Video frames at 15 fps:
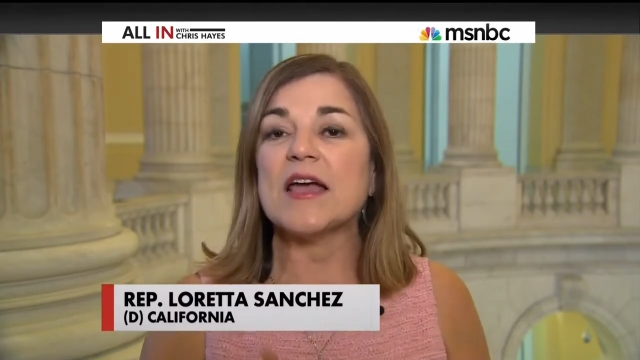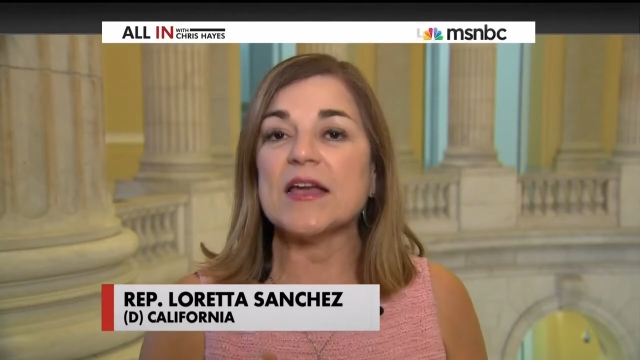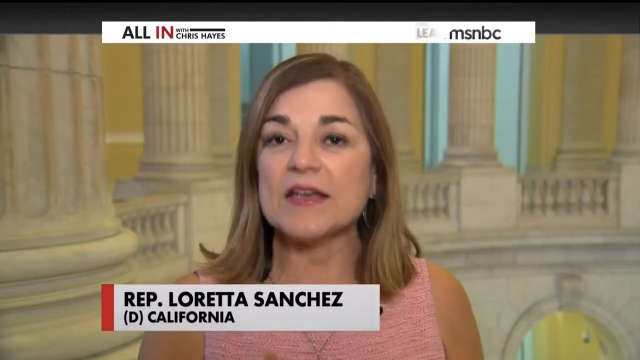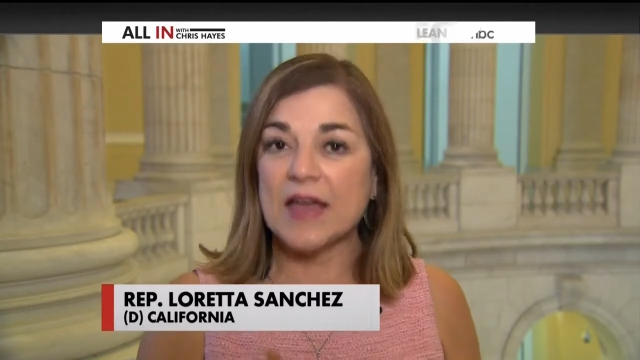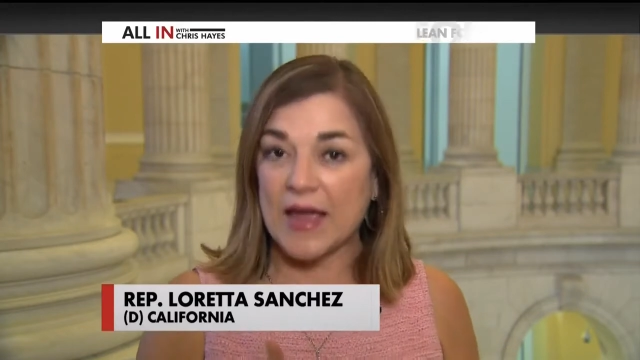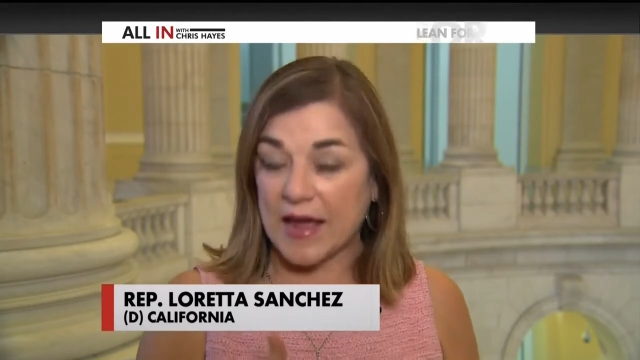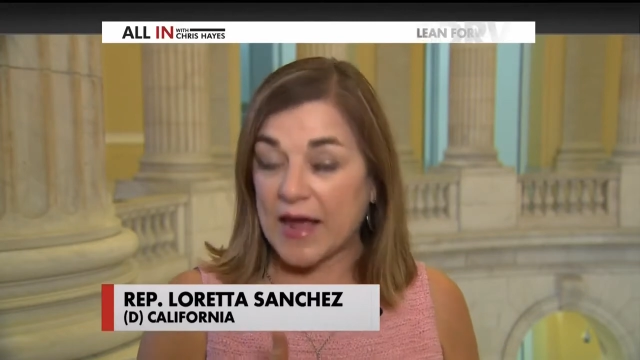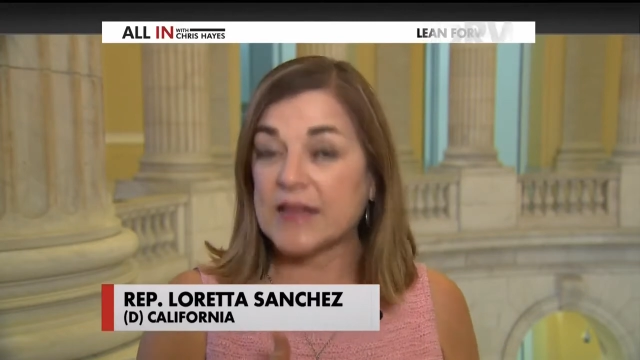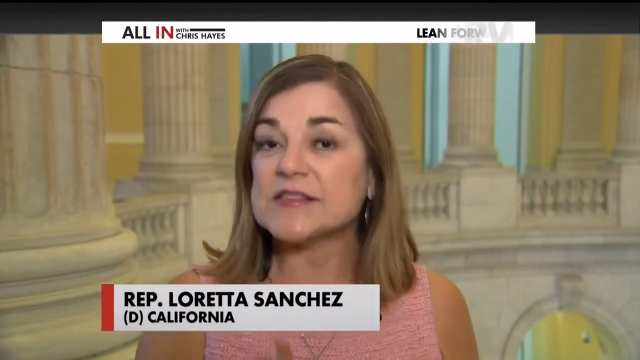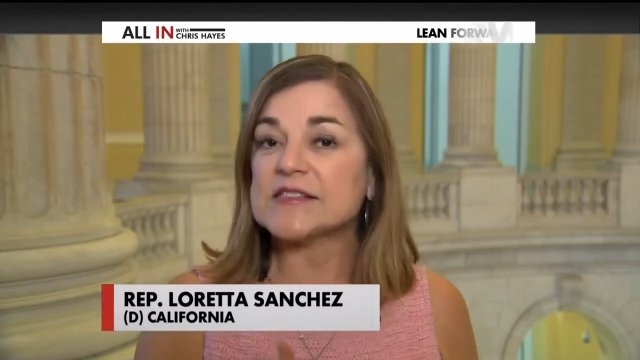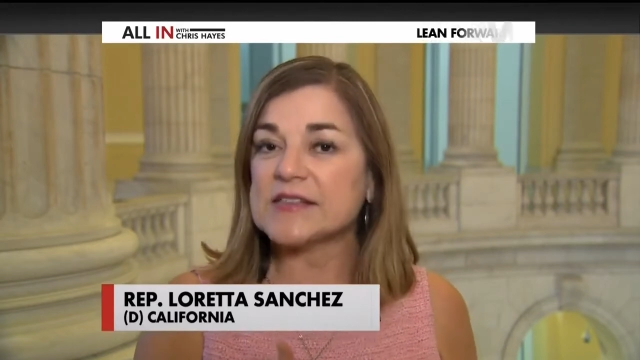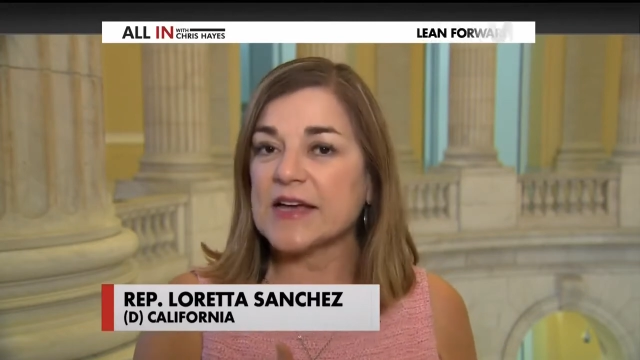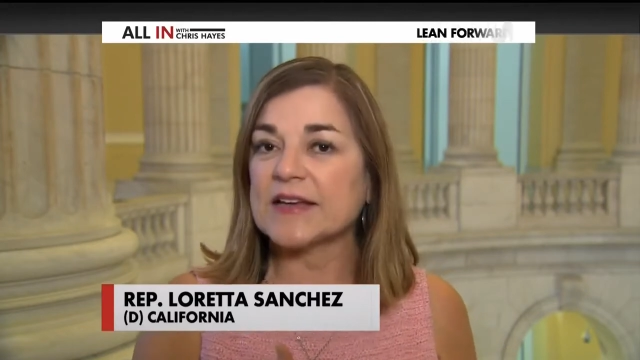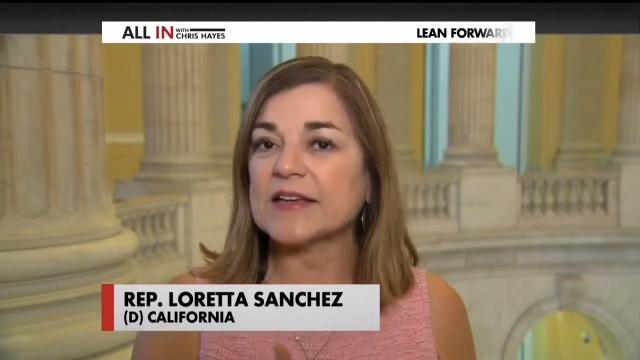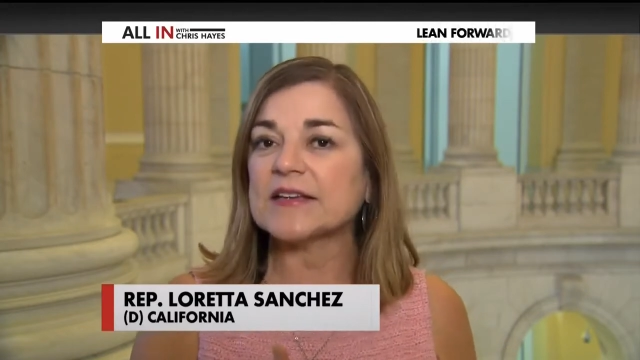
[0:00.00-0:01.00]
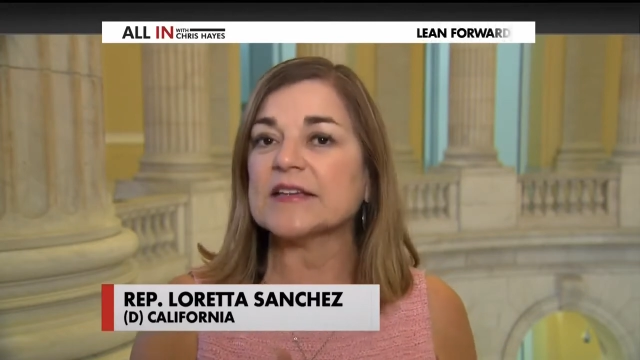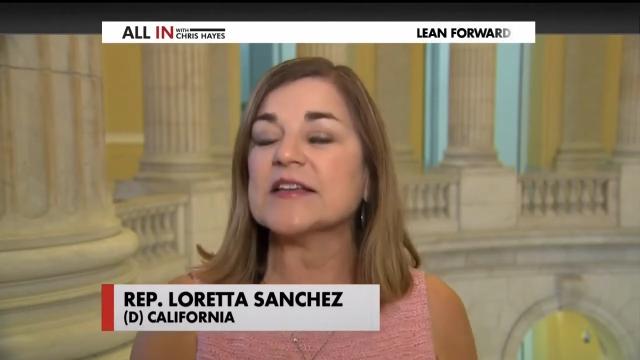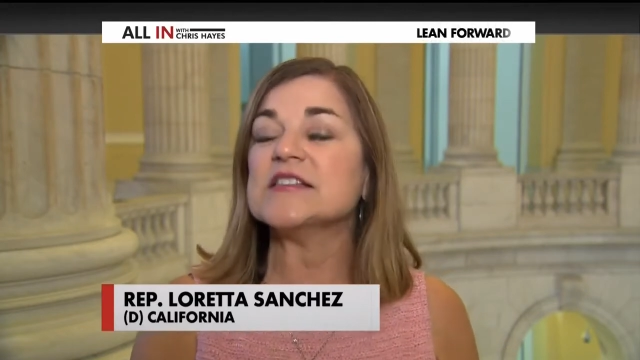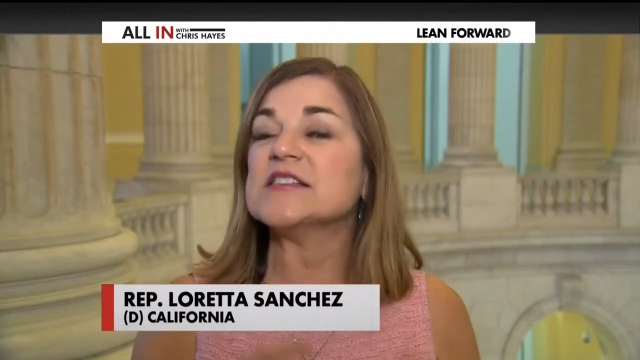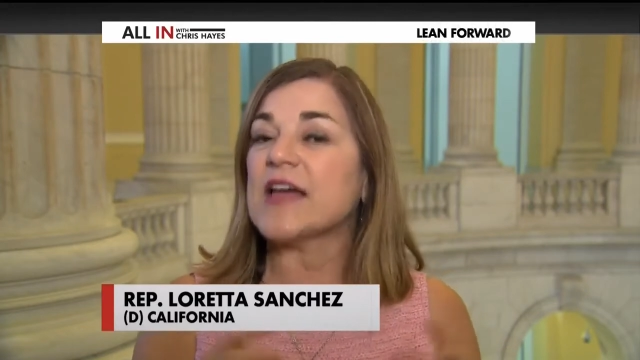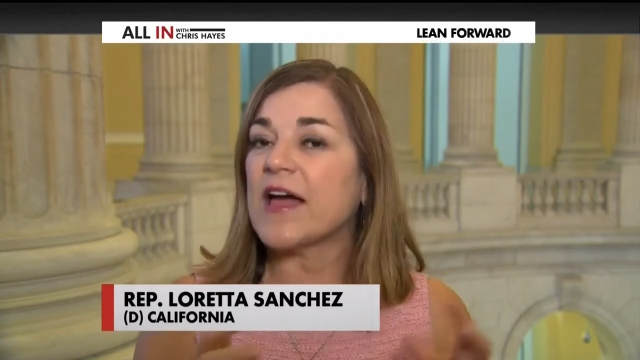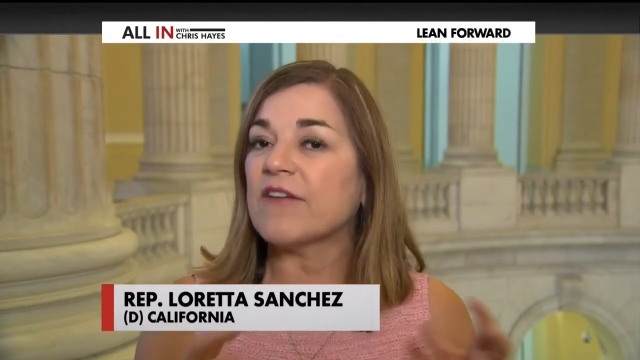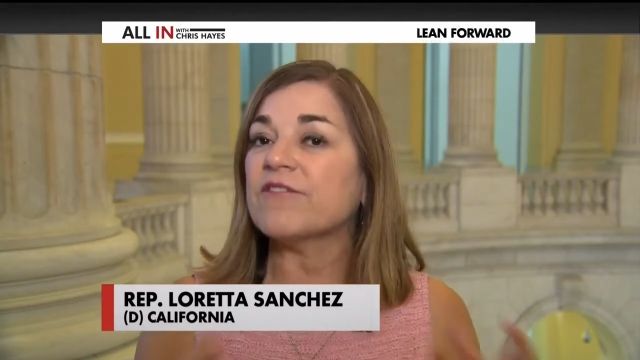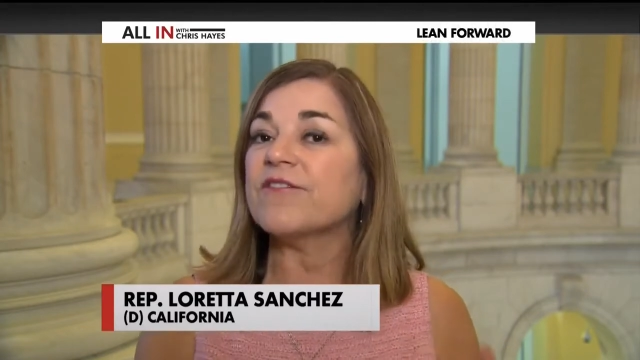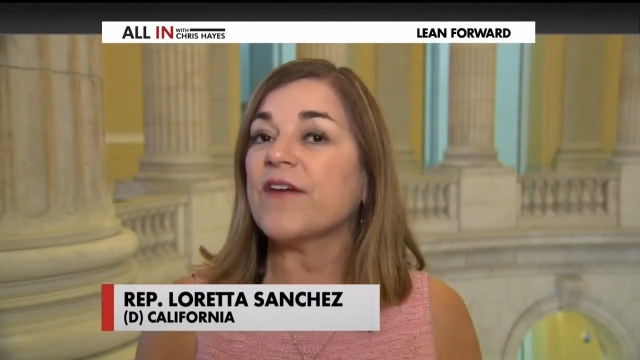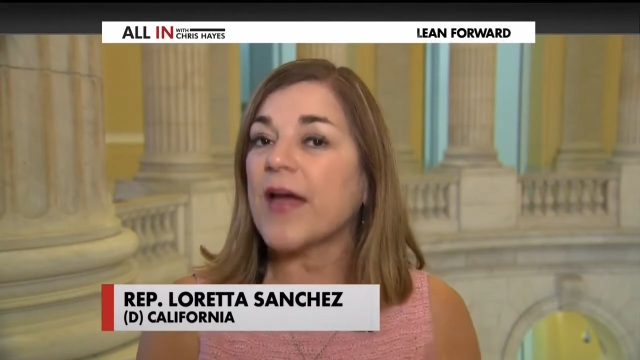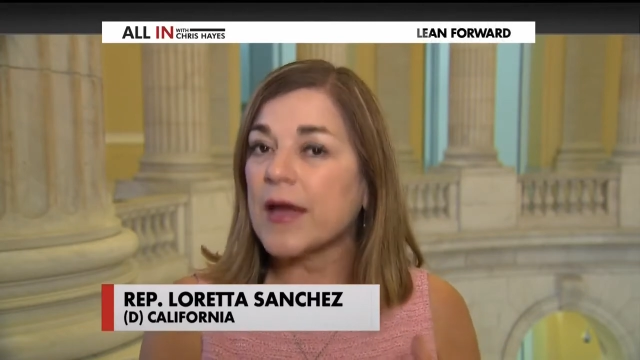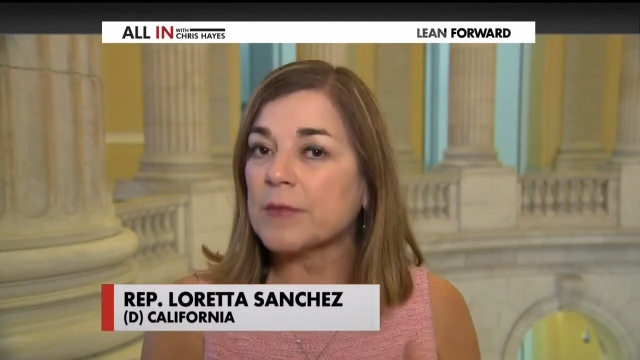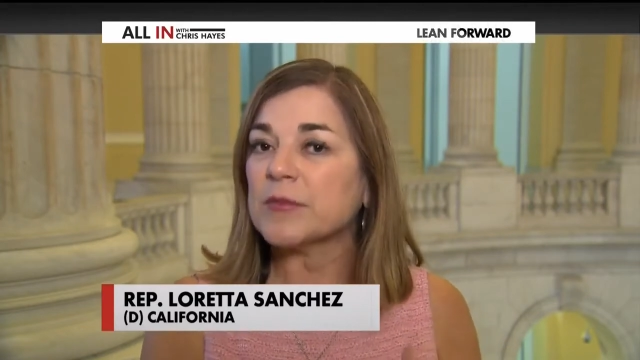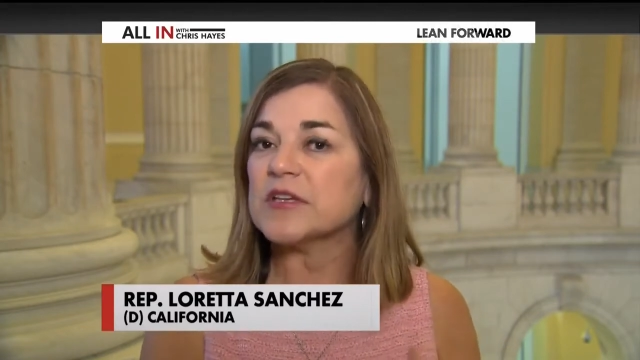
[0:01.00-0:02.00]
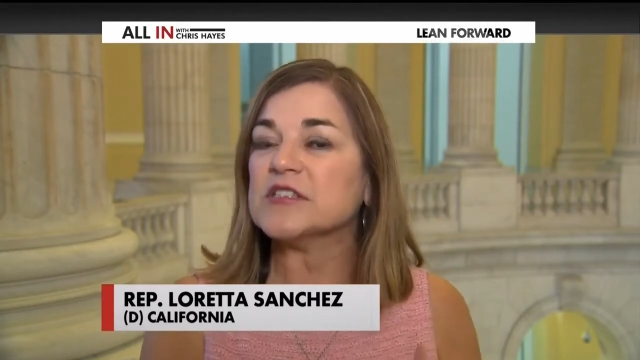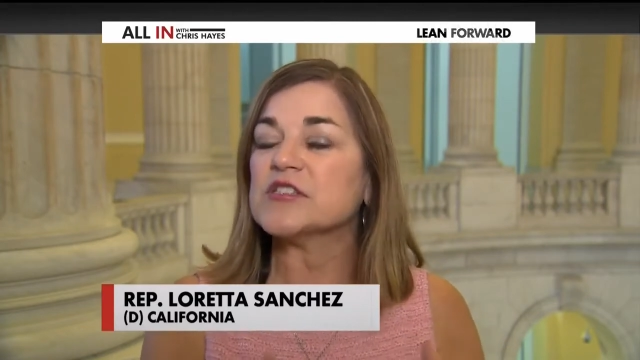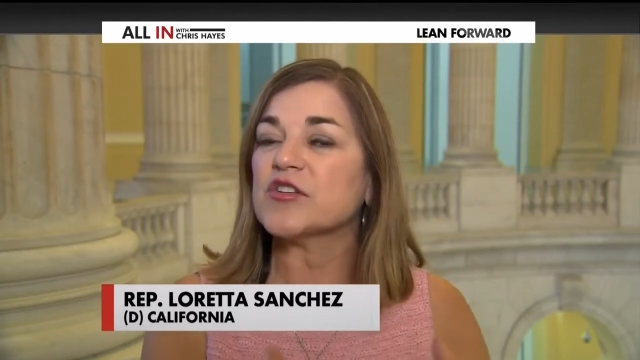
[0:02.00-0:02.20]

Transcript: And secondly, to have families,